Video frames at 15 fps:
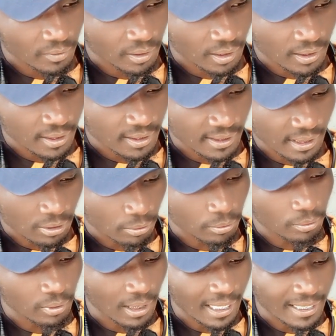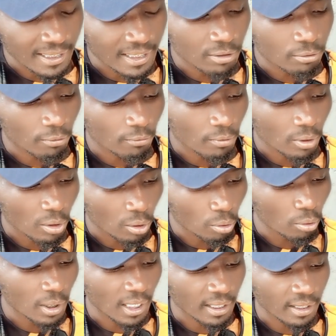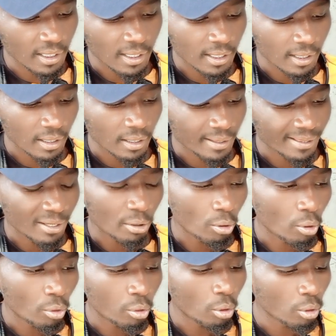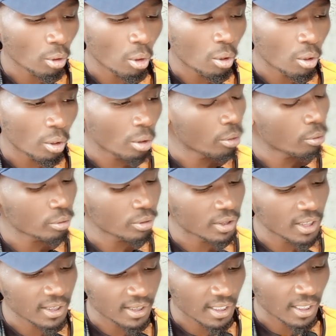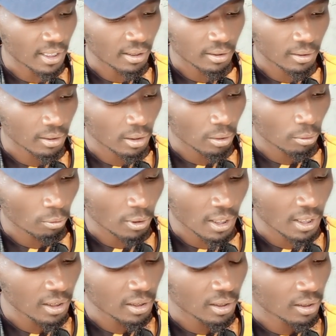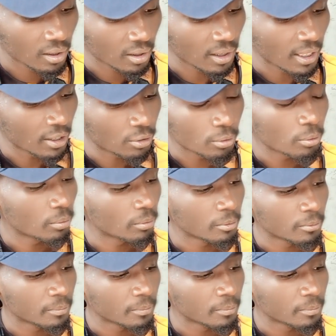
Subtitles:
this is a 2, I need to look at all those things here. 1, 2,